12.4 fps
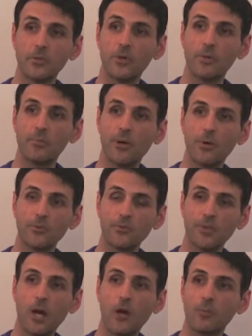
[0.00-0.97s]
all
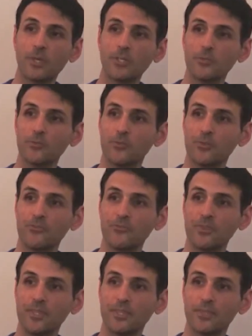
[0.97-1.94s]
about how much we
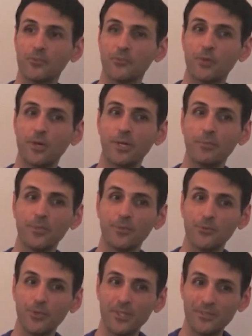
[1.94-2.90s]
feel that we are able
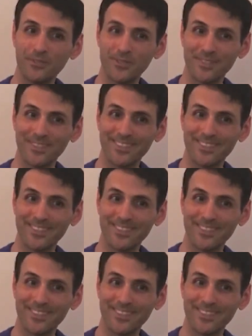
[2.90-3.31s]
to give.